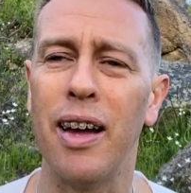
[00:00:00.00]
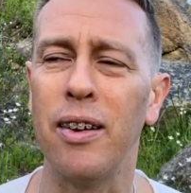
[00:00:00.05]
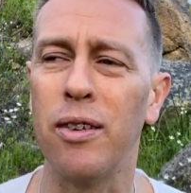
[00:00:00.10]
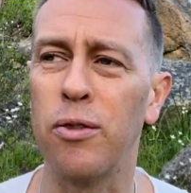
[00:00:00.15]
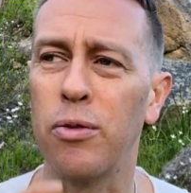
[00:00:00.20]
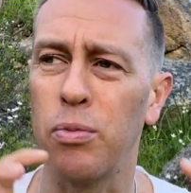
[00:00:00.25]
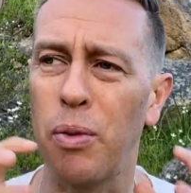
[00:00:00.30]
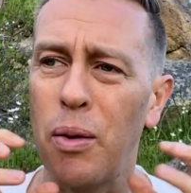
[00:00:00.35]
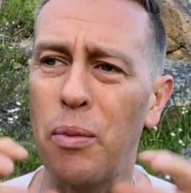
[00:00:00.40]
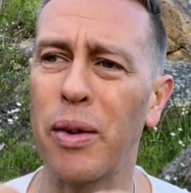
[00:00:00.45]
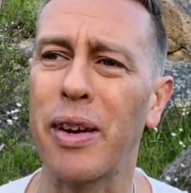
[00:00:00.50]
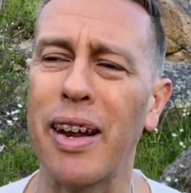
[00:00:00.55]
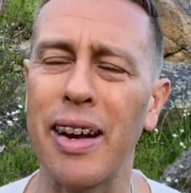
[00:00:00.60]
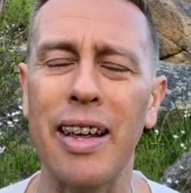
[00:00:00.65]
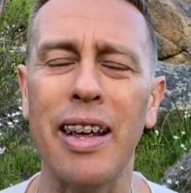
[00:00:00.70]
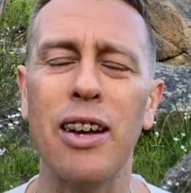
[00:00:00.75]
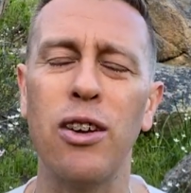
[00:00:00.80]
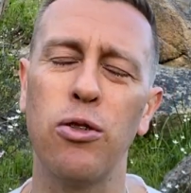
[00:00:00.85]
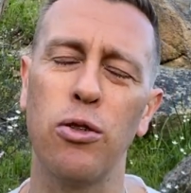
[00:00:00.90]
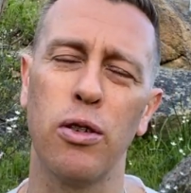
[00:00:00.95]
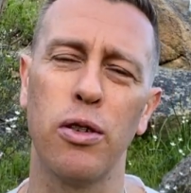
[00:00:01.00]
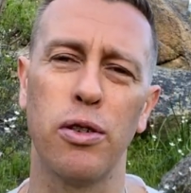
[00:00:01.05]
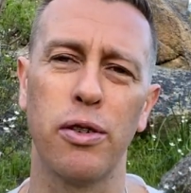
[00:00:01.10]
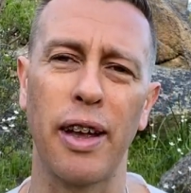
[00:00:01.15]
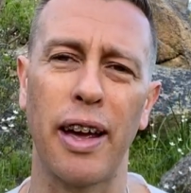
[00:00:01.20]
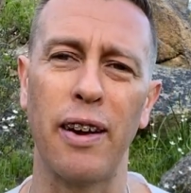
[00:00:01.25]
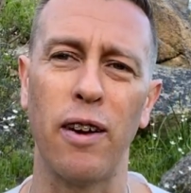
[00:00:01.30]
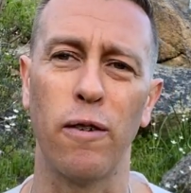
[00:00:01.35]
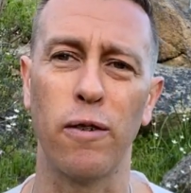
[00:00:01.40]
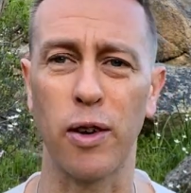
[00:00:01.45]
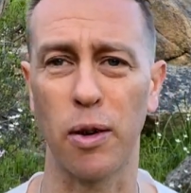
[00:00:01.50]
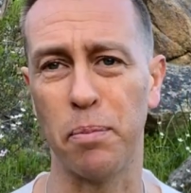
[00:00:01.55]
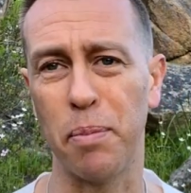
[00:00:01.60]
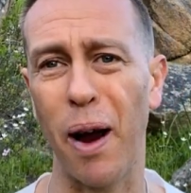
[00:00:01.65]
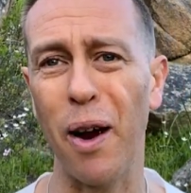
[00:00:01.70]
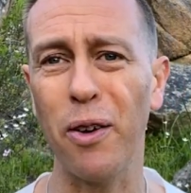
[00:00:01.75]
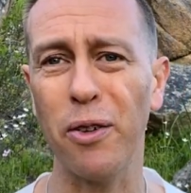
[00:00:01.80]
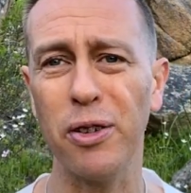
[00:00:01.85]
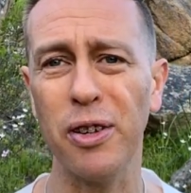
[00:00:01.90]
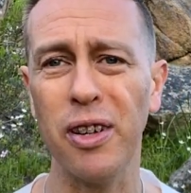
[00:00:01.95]
And when we're getting into a state of
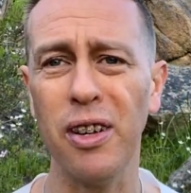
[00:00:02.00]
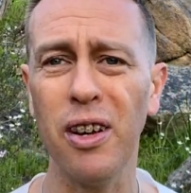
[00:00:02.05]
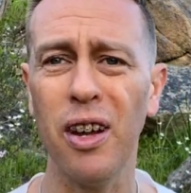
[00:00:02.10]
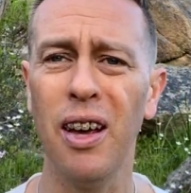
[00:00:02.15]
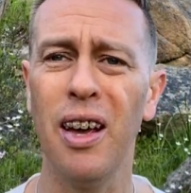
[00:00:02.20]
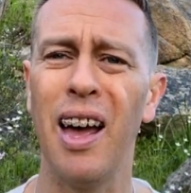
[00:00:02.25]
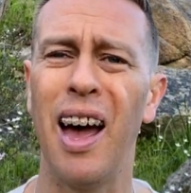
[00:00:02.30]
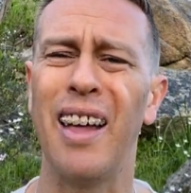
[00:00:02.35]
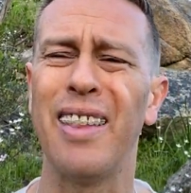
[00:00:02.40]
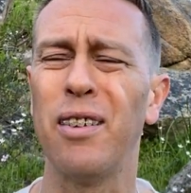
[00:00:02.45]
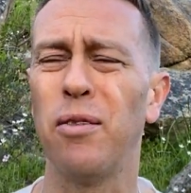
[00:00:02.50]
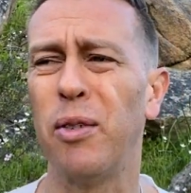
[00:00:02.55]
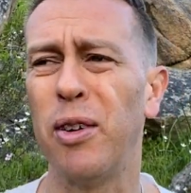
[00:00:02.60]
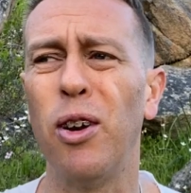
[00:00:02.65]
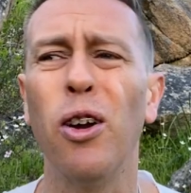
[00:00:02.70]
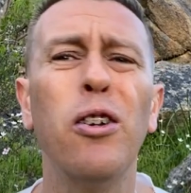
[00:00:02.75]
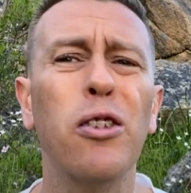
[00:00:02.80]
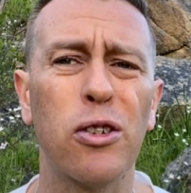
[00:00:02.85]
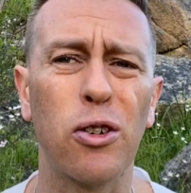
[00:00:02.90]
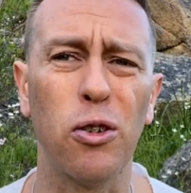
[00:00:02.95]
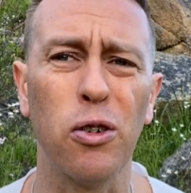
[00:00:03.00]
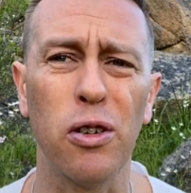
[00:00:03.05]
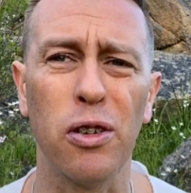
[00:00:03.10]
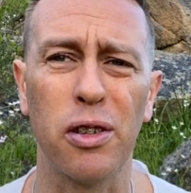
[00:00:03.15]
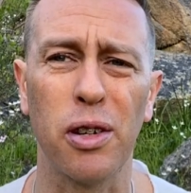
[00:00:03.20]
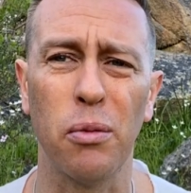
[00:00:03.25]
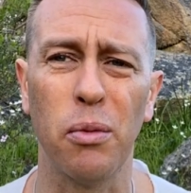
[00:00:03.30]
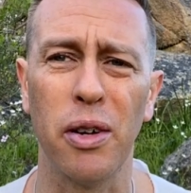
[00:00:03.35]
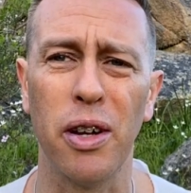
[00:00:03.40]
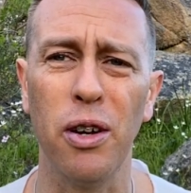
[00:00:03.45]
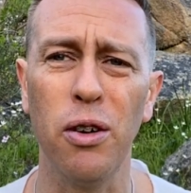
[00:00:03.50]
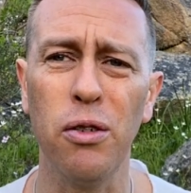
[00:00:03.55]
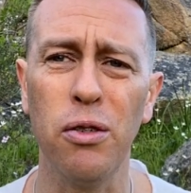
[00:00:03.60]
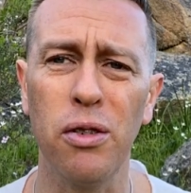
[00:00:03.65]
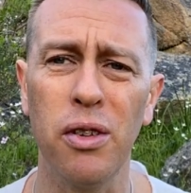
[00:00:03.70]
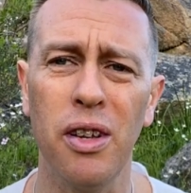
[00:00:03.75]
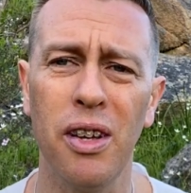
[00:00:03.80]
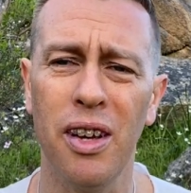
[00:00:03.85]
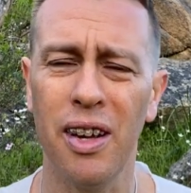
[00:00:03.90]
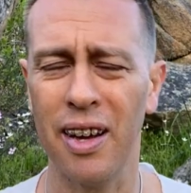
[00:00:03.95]
comparison and that we're not as good as someone
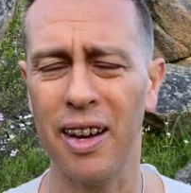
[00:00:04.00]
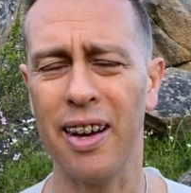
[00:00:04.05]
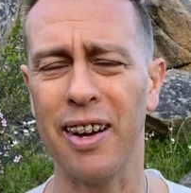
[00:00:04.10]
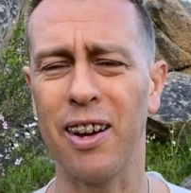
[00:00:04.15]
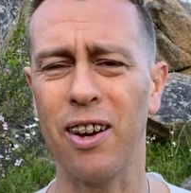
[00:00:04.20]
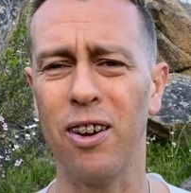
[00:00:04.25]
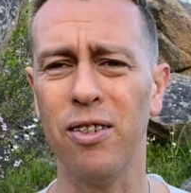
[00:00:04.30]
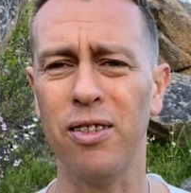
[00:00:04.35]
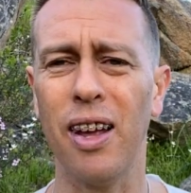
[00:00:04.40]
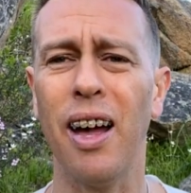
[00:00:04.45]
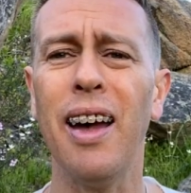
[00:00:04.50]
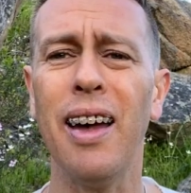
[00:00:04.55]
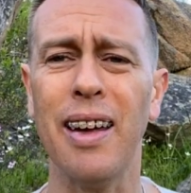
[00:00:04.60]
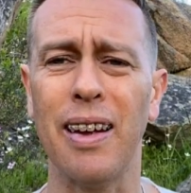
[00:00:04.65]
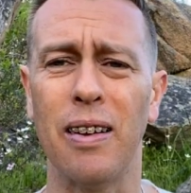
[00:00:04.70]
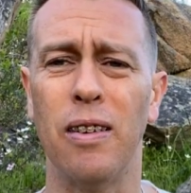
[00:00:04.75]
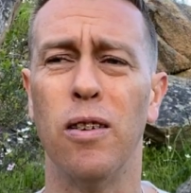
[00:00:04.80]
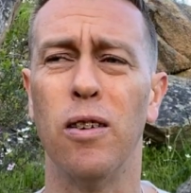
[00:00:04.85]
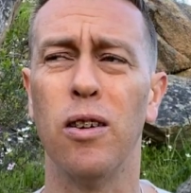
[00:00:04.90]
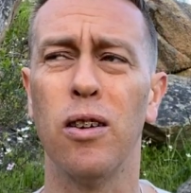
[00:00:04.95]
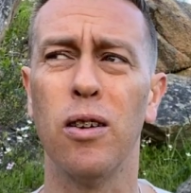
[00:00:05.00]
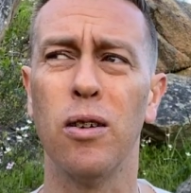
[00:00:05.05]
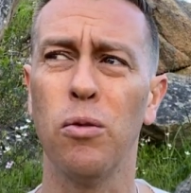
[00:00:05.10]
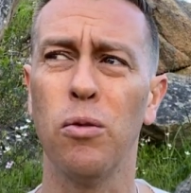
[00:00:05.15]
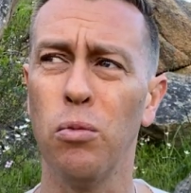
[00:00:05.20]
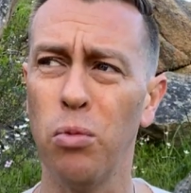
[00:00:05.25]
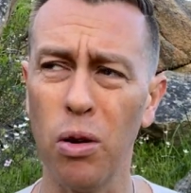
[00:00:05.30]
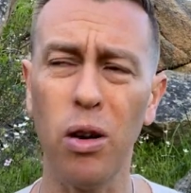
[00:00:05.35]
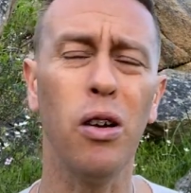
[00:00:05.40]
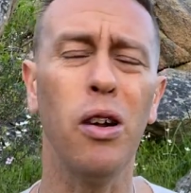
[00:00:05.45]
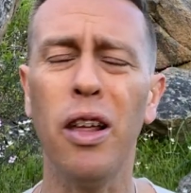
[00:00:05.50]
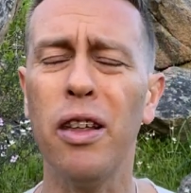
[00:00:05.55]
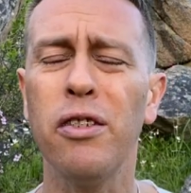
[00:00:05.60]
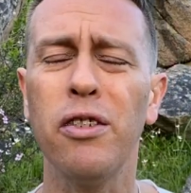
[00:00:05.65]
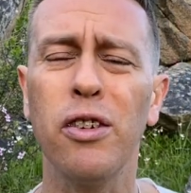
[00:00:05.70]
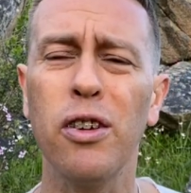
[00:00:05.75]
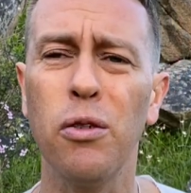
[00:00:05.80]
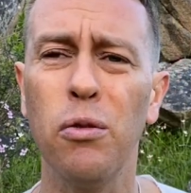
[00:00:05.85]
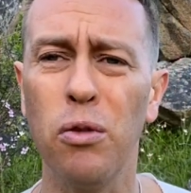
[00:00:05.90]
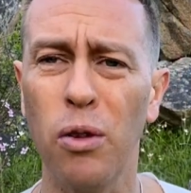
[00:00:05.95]
else, it goes, hey, what,
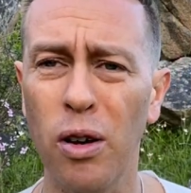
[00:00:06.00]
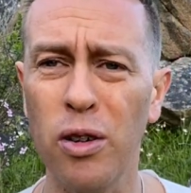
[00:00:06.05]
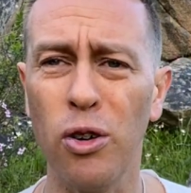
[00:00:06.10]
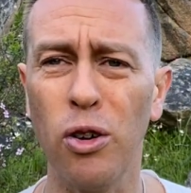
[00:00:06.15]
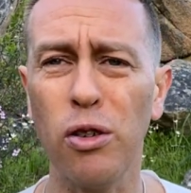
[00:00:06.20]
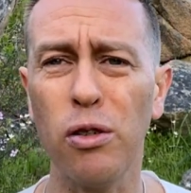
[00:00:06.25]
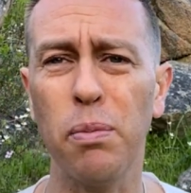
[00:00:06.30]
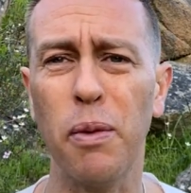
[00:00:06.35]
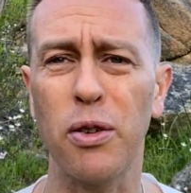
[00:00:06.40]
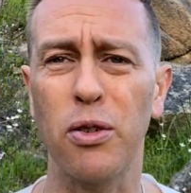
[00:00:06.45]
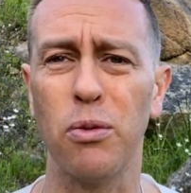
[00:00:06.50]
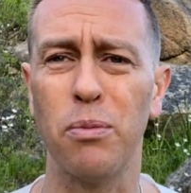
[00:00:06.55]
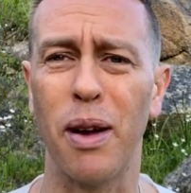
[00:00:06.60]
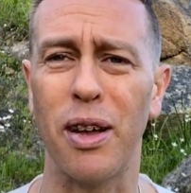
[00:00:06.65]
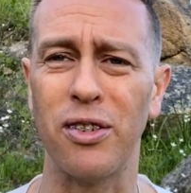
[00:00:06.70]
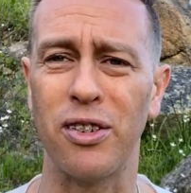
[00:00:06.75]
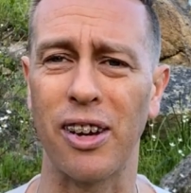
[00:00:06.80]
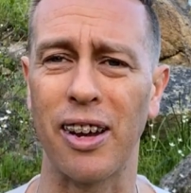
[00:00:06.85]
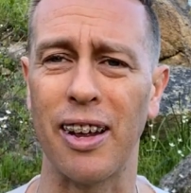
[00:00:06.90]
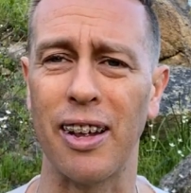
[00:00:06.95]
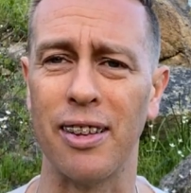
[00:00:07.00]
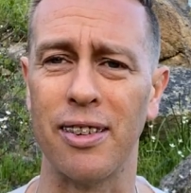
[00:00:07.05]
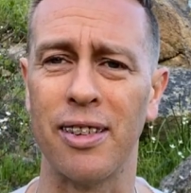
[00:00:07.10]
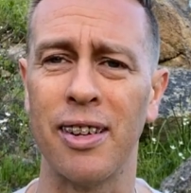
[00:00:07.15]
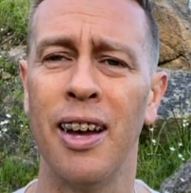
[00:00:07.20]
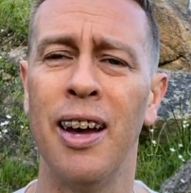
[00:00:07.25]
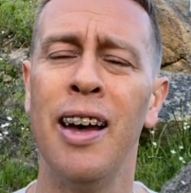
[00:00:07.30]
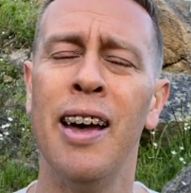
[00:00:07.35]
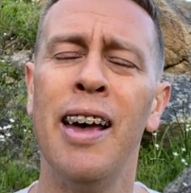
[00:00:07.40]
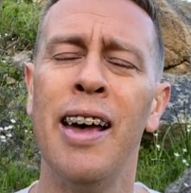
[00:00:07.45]
let's look at what your special magic is.